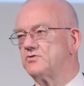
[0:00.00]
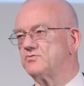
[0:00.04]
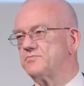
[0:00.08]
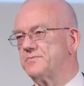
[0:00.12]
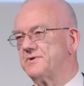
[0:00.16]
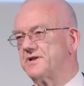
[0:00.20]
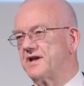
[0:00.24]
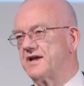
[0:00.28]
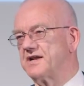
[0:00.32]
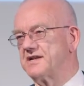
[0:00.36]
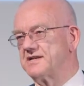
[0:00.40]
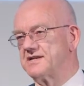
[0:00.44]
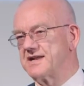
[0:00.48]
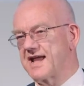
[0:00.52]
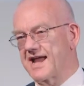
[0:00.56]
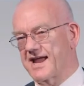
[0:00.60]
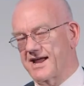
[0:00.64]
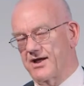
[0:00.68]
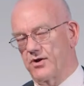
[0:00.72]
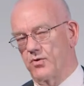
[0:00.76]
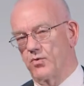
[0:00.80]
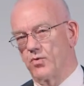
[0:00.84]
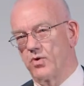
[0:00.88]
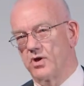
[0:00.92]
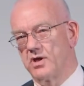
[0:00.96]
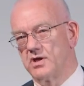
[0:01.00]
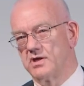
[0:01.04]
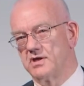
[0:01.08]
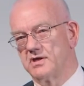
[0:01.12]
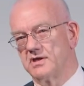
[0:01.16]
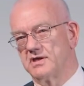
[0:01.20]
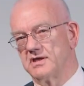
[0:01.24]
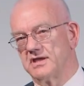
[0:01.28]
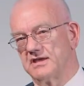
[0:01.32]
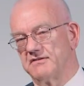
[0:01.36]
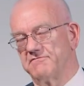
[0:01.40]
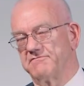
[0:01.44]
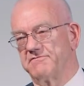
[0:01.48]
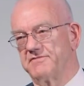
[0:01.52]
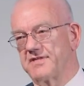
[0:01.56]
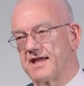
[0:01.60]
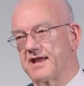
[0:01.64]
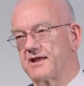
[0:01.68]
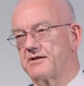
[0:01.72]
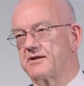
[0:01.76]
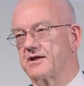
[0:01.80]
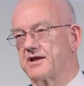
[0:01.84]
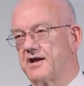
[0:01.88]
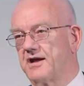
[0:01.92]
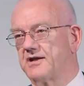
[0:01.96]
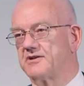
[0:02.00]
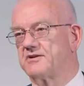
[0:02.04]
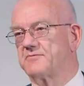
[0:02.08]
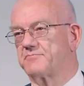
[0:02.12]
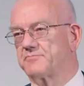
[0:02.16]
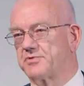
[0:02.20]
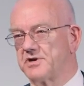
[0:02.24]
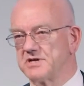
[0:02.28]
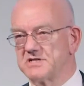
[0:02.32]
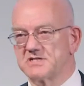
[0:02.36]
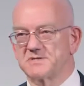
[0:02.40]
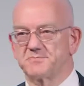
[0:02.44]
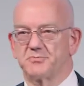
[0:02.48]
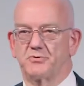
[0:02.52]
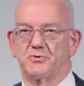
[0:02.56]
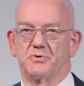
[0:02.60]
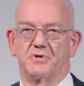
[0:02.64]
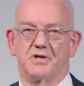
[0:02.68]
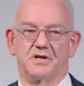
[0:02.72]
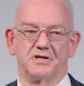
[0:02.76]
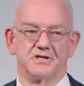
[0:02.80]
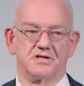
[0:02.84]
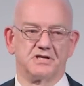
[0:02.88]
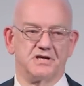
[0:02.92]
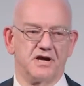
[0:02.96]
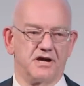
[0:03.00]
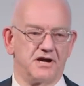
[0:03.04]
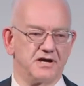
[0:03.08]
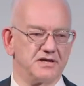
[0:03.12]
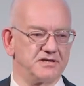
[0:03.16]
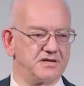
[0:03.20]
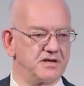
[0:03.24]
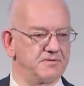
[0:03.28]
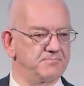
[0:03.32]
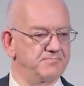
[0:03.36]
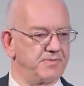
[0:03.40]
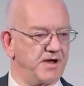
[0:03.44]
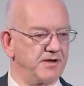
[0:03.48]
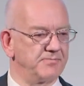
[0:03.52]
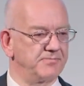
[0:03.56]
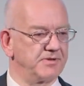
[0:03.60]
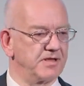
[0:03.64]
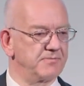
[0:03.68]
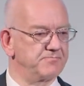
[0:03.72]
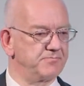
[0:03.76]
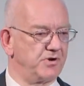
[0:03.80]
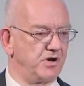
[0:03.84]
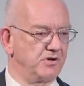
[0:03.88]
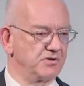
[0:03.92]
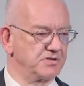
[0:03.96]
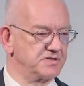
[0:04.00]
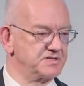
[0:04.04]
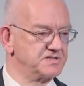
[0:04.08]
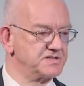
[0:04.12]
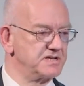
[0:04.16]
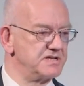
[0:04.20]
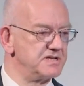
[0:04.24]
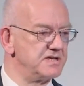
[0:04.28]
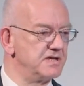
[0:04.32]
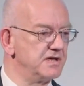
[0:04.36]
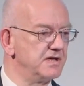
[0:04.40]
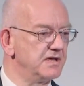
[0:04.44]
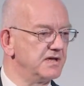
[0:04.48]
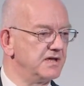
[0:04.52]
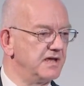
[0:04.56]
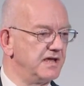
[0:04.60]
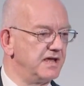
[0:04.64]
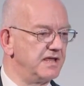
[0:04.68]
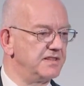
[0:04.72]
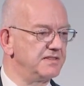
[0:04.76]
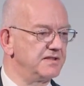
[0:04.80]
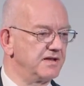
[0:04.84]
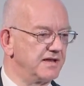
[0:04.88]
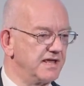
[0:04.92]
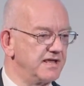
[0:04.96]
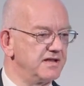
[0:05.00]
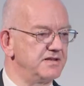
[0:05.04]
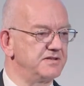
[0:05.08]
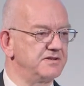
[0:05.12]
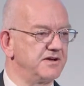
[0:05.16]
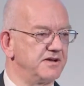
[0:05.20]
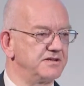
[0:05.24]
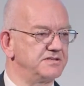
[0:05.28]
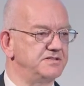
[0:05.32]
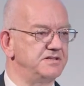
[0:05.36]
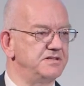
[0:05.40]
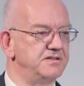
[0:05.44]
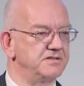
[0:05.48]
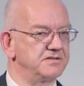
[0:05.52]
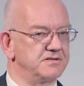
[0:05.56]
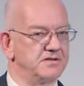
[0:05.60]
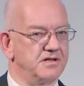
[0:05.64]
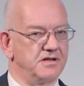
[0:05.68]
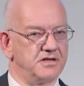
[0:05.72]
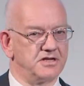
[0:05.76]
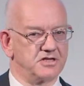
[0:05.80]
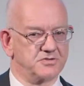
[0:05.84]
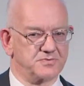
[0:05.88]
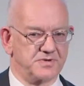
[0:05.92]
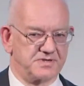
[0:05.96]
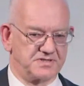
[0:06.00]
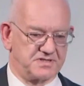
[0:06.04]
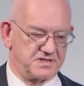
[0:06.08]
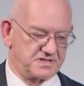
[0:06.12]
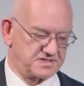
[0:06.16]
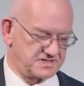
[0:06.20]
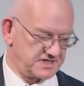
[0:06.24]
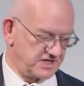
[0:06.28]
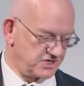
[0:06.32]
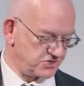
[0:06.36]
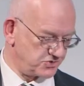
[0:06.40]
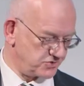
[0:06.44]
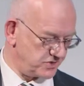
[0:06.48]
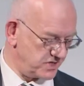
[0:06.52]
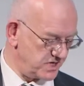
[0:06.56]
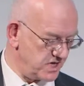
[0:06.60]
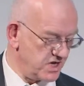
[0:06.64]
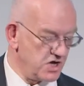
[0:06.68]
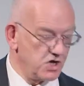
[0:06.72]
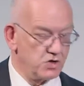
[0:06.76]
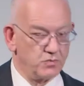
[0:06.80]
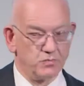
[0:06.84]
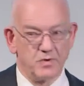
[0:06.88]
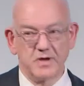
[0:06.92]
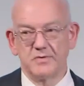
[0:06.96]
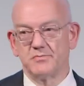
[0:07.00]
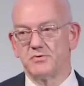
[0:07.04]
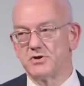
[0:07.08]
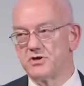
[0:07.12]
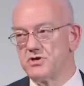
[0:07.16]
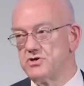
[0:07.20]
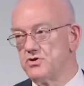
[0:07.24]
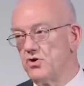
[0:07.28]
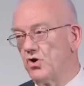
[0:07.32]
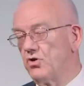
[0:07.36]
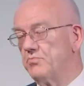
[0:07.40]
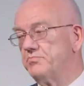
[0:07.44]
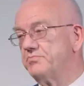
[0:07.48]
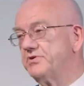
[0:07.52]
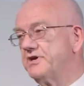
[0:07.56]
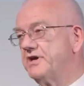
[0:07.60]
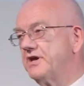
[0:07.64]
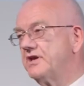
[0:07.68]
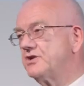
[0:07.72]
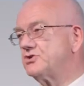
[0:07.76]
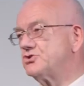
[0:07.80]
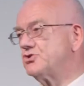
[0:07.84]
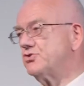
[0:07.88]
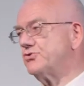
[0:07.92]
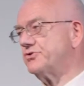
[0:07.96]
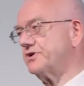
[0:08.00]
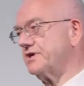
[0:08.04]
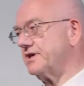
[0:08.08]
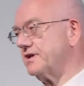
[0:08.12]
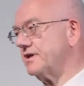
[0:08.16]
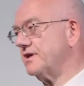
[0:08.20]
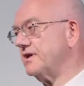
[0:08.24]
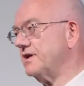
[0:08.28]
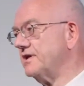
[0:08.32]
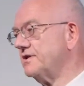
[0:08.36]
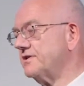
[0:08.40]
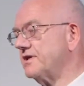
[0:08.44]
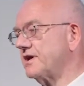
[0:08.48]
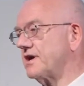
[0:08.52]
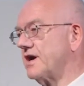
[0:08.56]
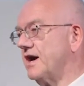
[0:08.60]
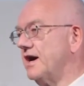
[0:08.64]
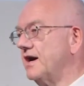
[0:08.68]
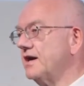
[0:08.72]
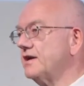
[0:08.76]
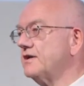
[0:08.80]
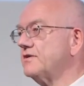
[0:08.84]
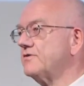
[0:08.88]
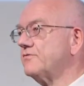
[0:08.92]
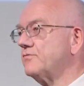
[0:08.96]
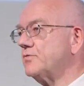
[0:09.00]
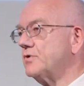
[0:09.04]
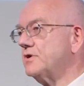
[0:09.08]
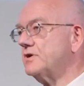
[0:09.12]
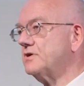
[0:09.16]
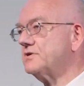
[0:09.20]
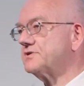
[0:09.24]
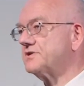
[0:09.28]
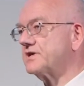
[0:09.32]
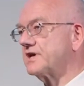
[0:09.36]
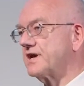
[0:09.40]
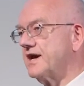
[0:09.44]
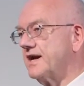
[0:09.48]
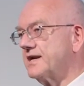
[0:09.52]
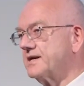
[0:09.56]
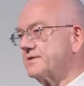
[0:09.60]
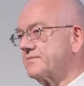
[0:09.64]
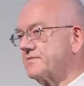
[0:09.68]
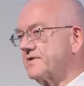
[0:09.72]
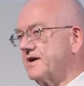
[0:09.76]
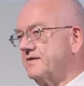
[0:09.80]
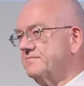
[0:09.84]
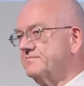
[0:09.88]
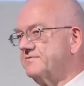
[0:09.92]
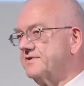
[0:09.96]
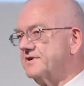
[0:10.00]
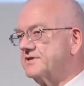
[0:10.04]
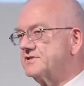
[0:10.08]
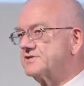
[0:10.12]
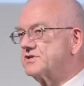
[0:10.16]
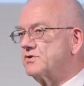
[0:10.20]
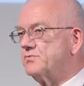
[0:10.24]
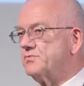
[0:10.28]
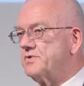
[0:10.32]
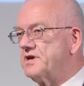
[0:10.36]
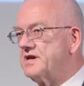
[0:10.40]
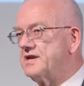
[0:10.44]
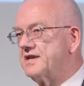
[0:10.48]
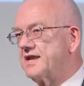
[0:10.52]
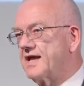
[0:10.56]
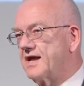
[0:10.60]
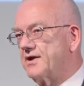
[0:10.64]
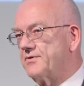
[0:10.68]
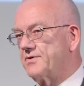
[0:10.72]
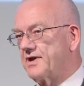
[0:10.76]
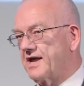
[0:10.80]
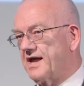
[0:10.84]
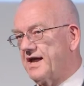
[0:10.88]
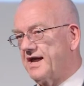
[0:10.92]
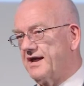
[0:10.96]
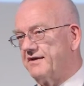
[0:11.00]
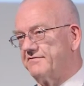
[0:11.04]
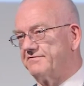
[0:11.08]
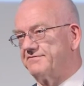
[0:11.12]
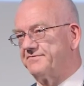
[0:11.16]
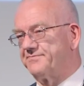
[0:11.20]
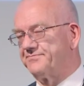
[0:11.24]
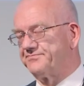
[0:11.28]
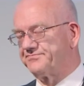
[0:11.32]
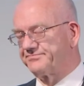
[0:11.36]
would be like now if that kind of principle had guided public policy in the late 19th and early 20th century. We would not be enjoying the kind of world, the kind of comforts that we now have.